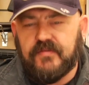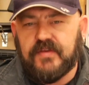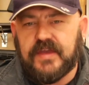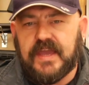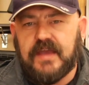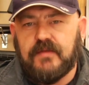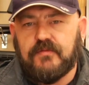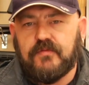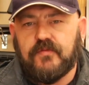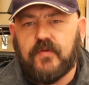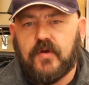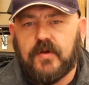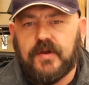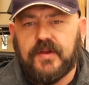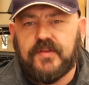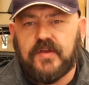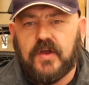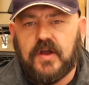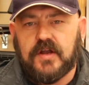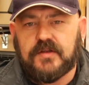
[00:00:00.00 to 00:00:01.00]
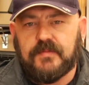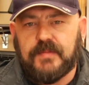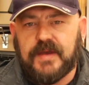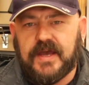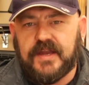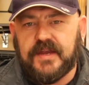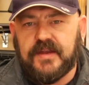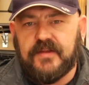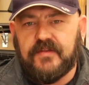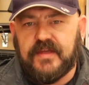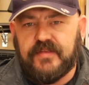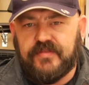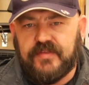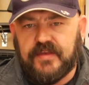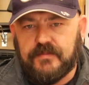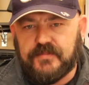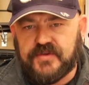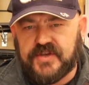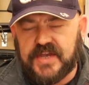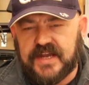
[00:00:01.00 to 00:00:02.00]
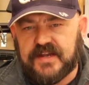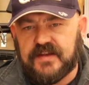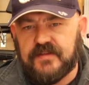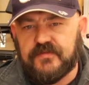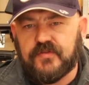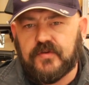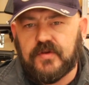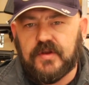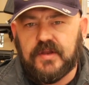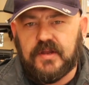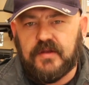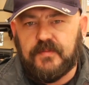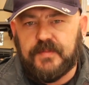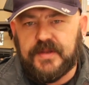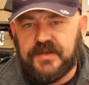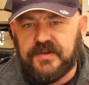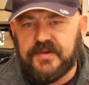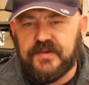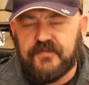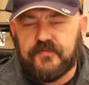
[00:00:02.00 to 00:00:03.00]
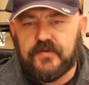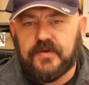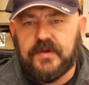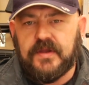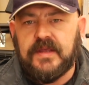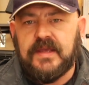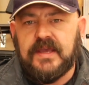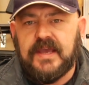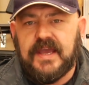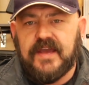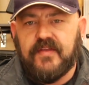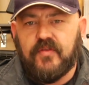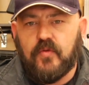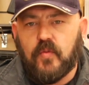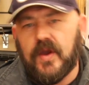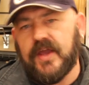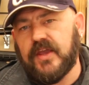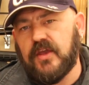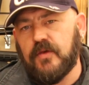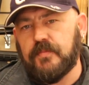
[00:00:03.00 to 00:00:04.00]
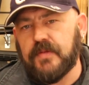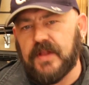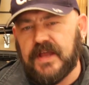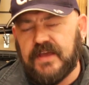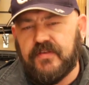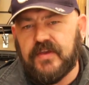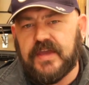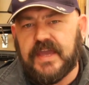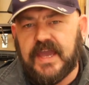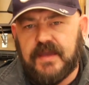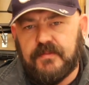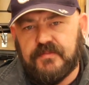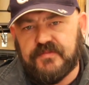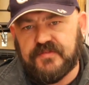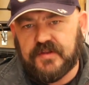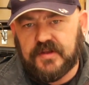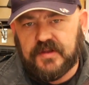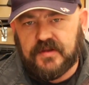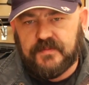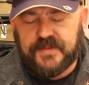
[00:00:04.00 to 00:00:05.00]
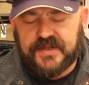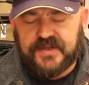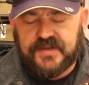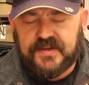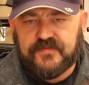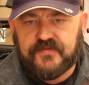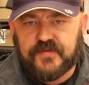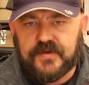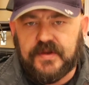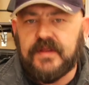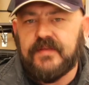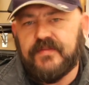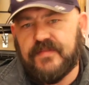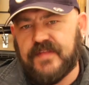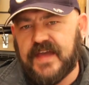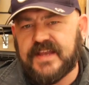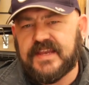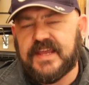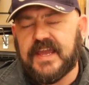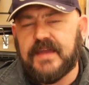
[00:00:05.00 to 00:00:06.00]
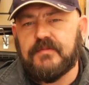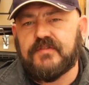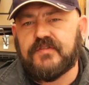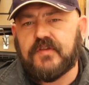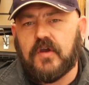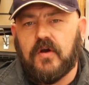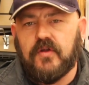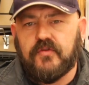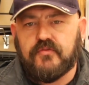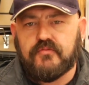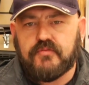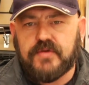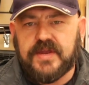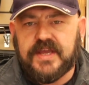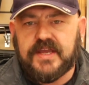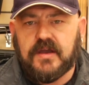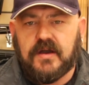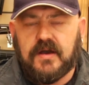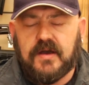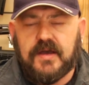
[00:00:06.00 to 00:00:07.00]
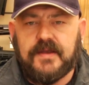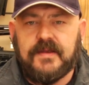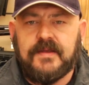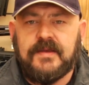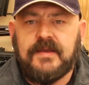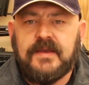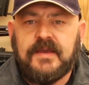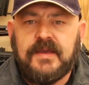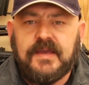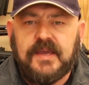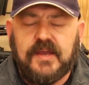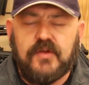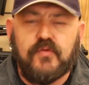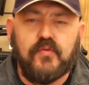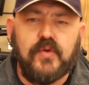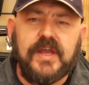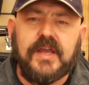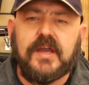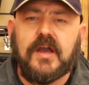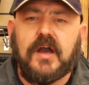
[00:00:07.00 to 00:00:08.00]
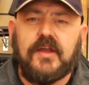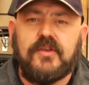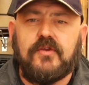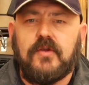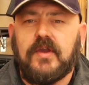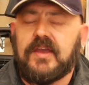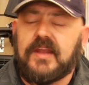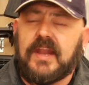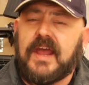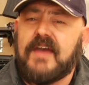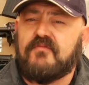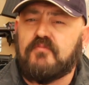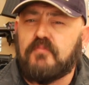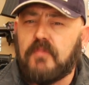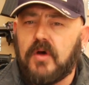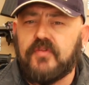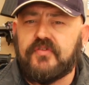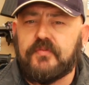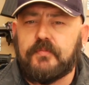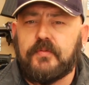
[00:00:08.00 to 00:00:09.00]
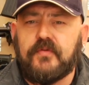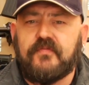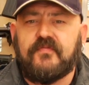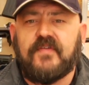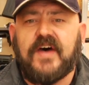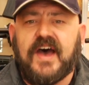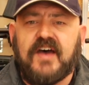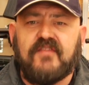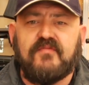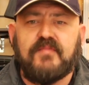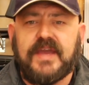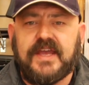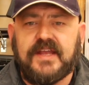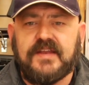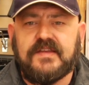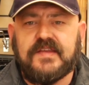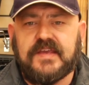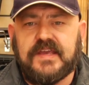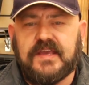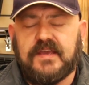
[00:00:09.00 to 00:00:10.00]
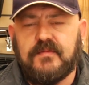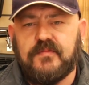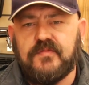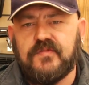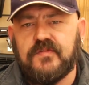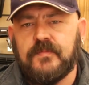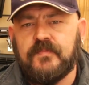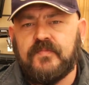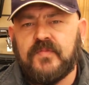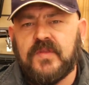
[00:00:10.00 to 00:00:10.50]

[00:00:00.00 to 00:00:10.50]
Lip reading: of the games we've already talked about in that the objectives are a little bit different and the way you play the game is a little bit different. That game is called Recon. In Recon, you can have multiple five-man teams,